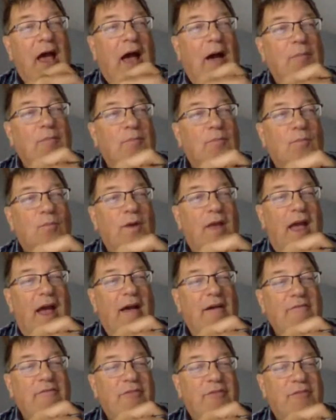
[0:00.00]
um, we
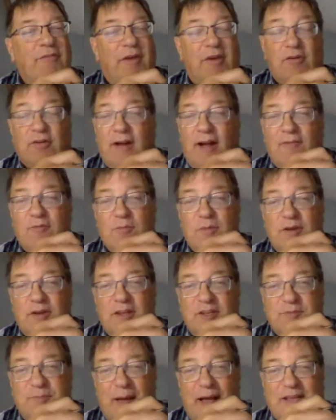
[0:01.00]
have the federal government
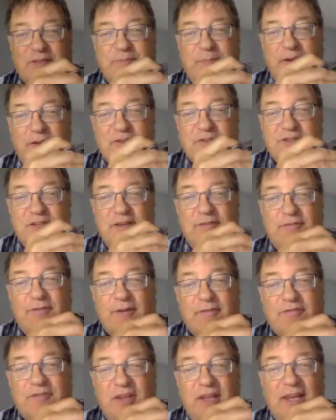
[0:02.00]
has passed Bill
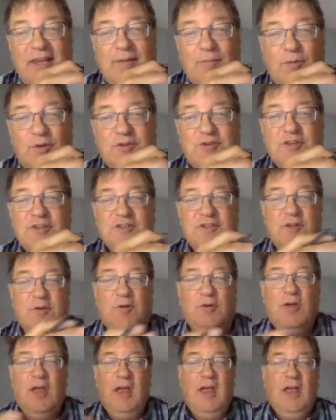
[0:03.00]
C-15, which is
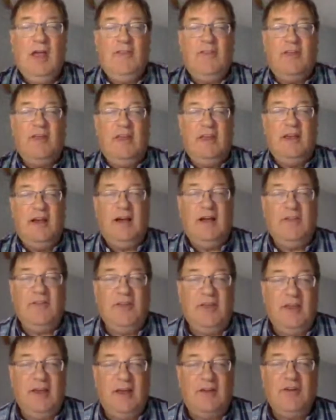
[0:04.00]
the the uh,
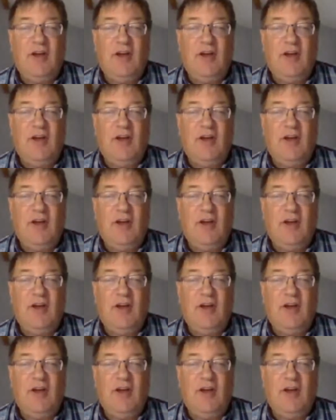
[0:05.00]
the